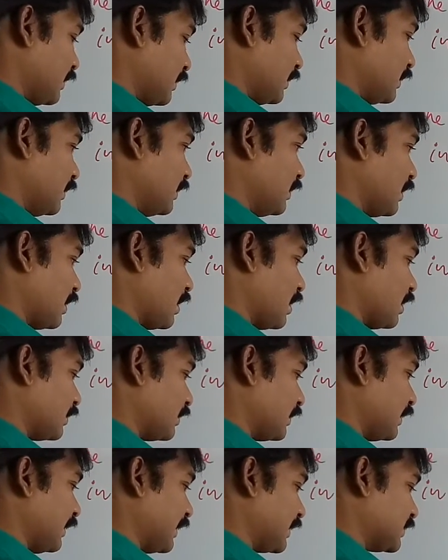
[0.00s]

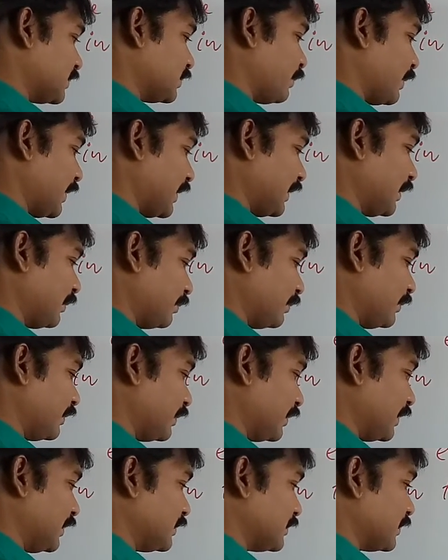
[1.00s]
log x by
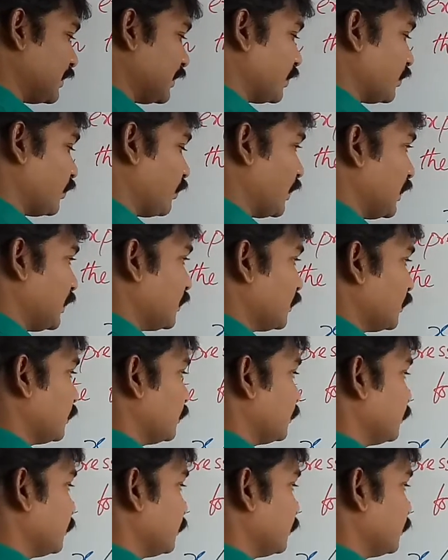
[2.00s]
m is equal to